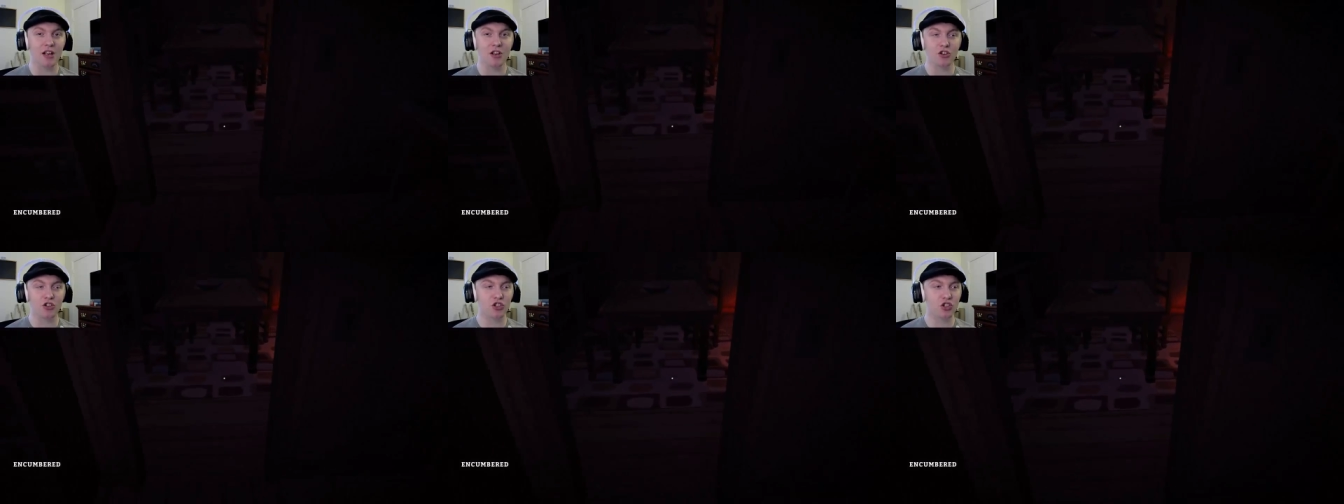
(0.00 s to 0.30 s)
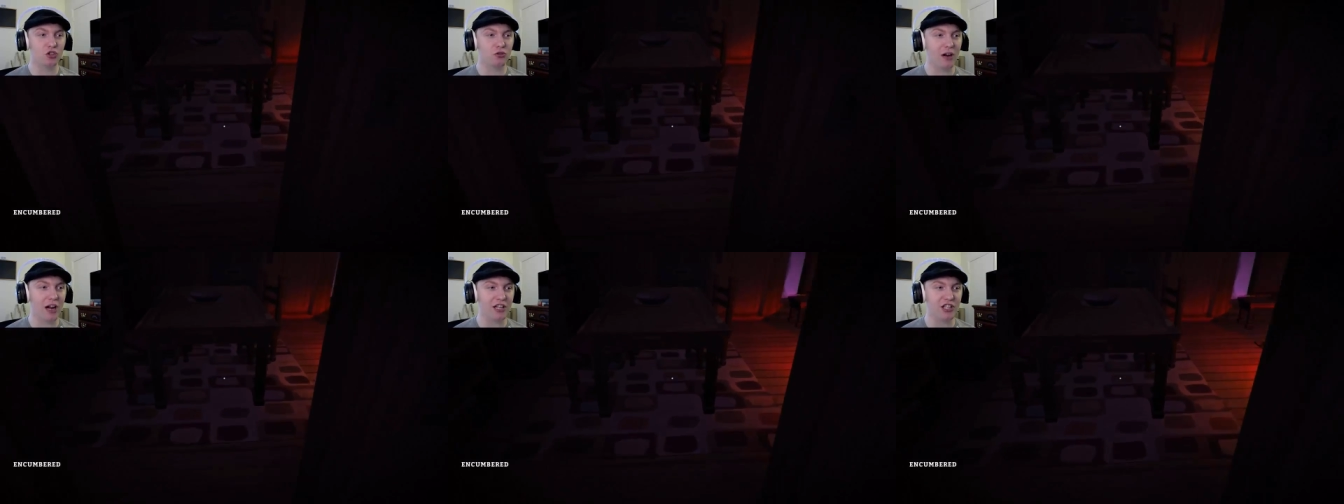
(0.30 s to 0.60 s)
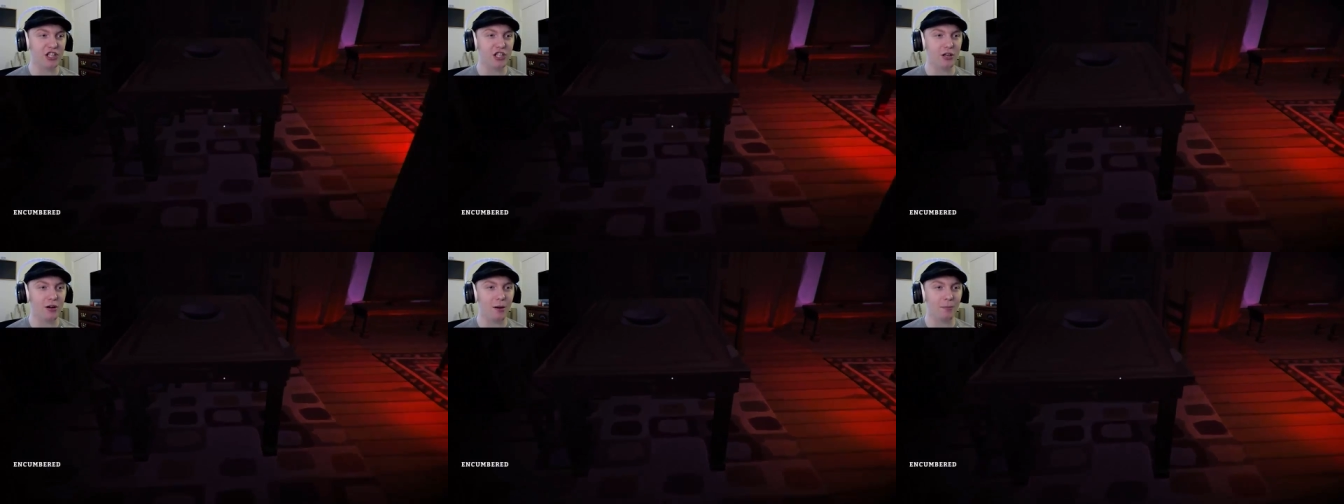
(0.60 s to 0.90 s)

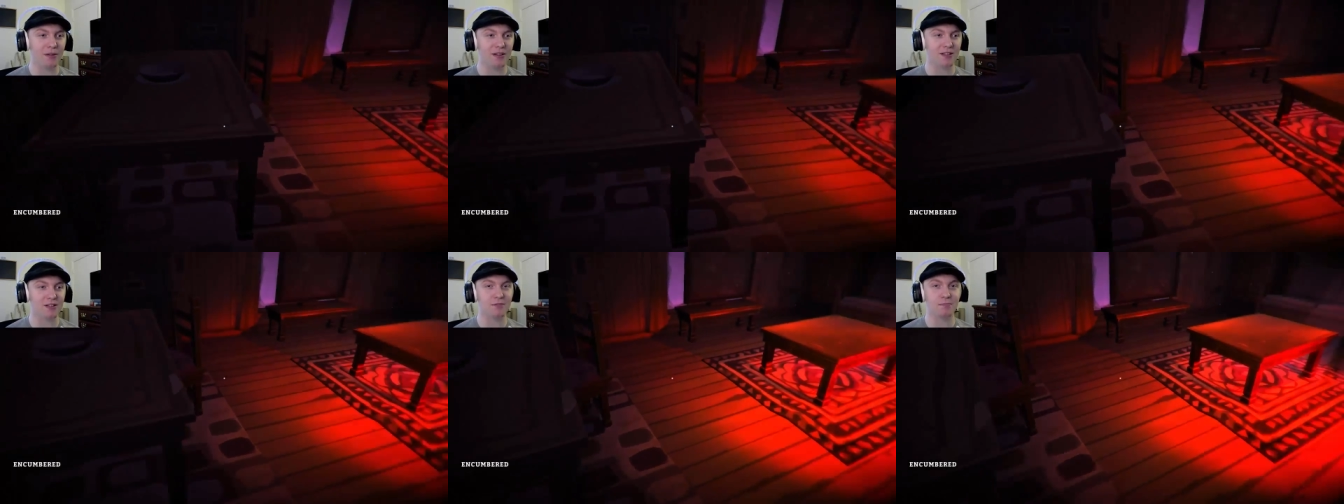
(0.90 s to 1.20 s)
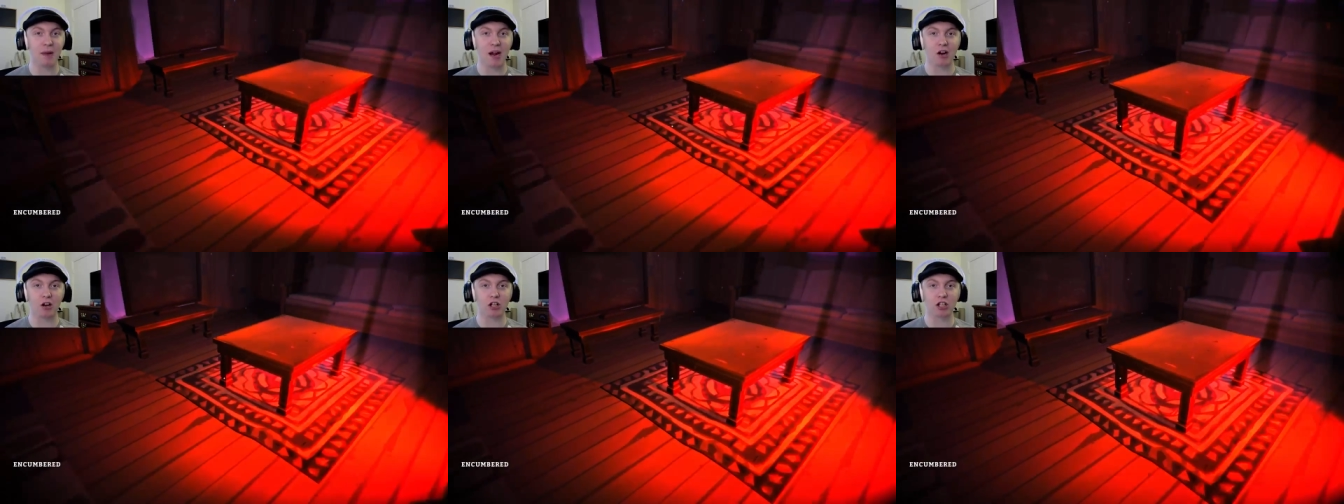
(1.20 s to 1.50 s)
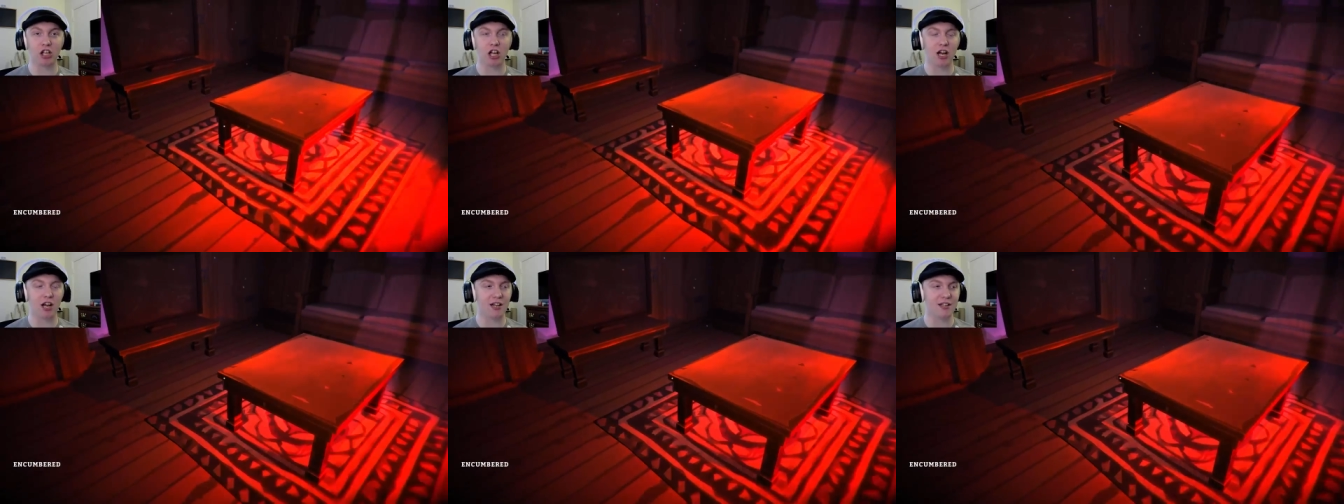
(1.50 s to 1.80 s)
scratching you up with its bear
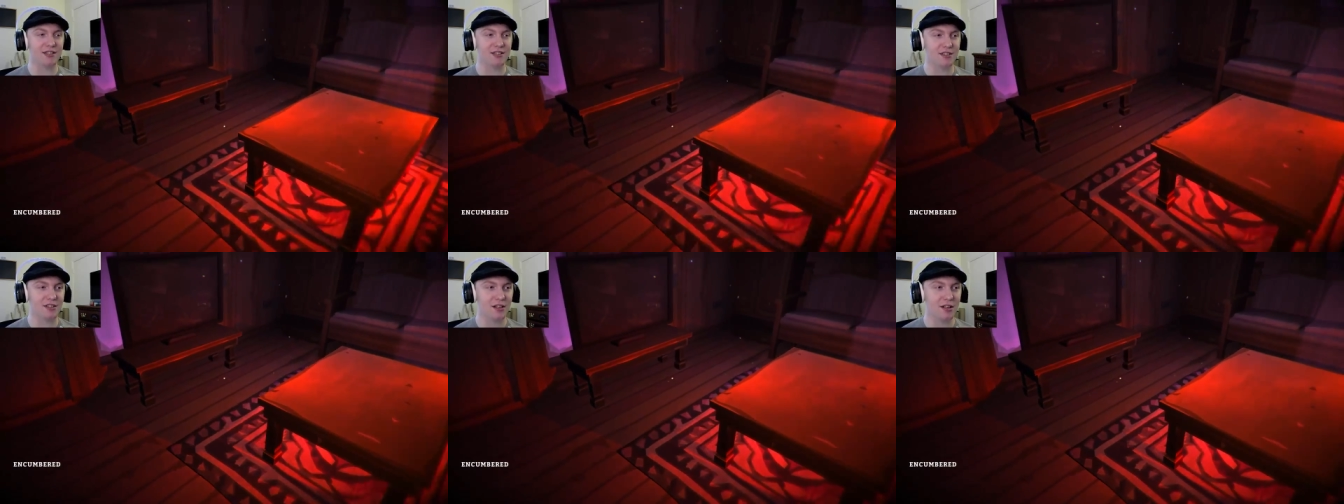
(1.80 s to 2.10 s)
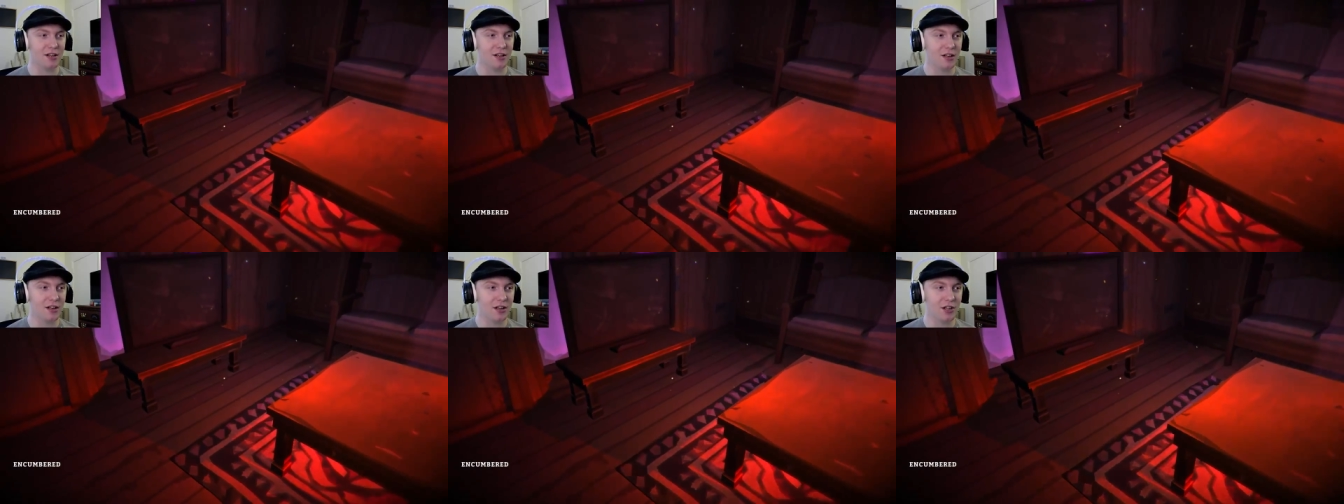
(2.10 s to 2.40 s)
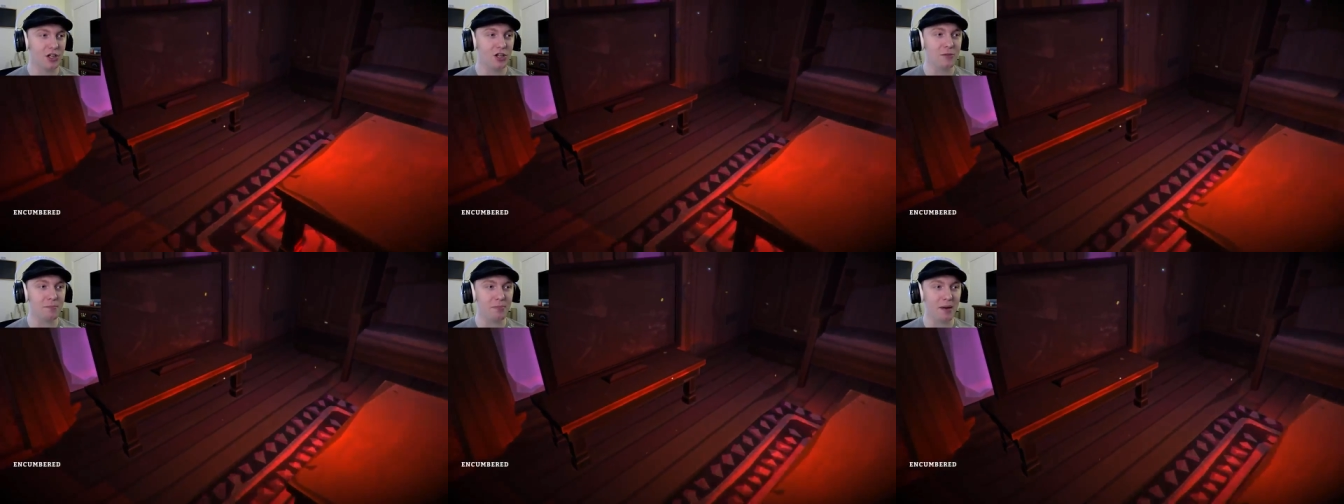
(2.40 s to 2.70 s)
claws.
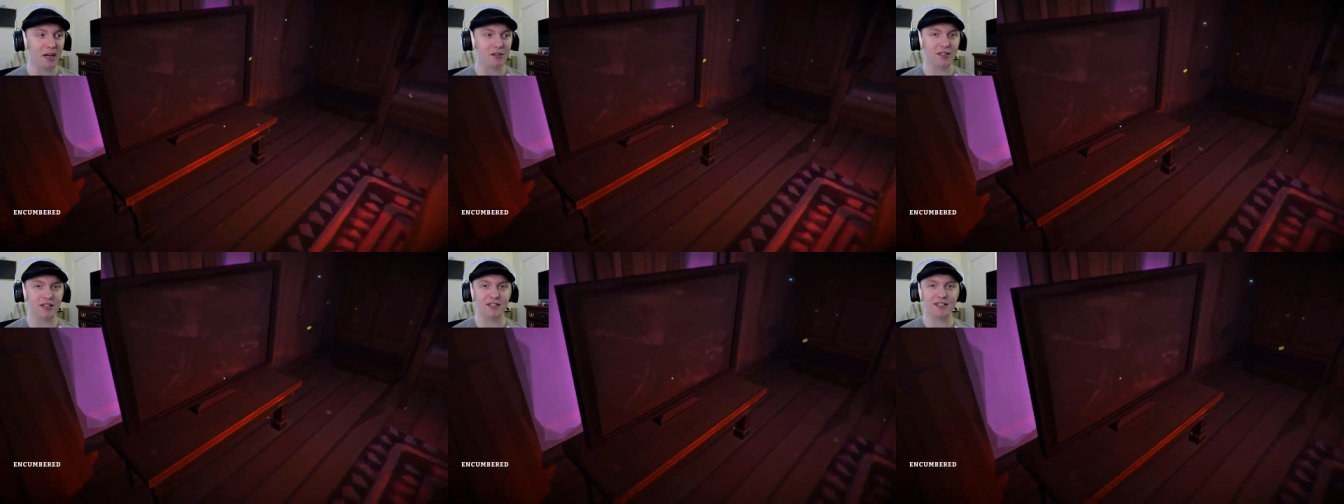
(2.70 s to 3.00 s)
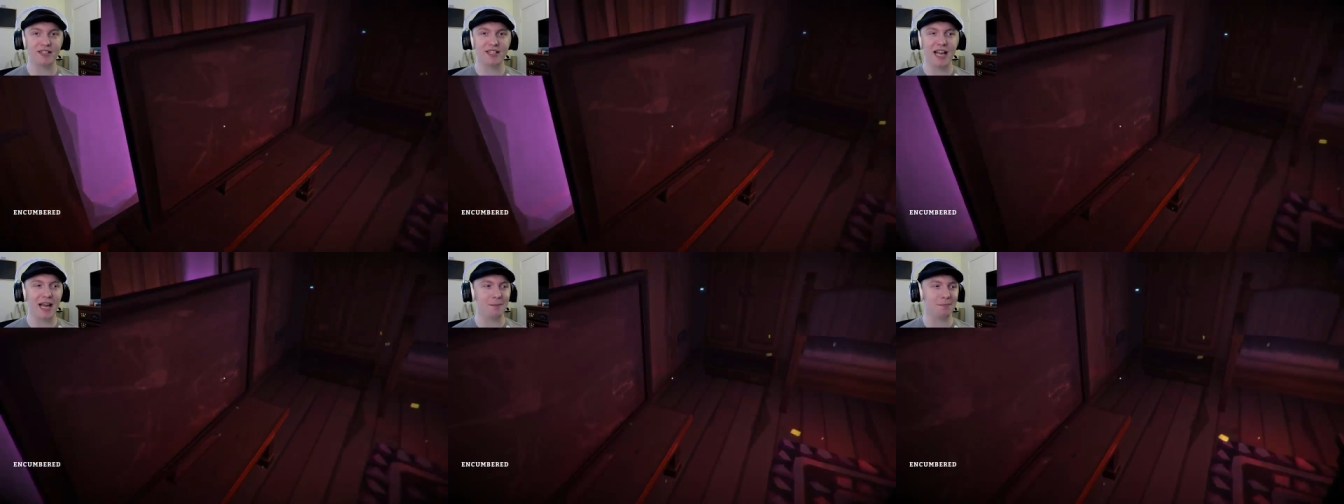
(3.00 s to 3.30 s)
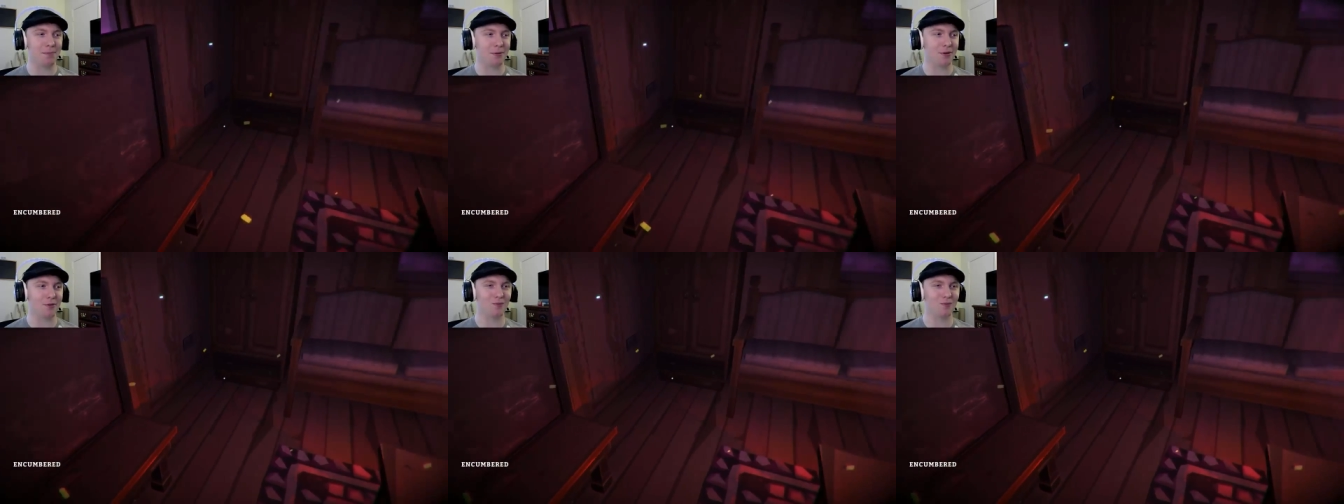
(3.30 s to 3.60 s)
You'd barely escape.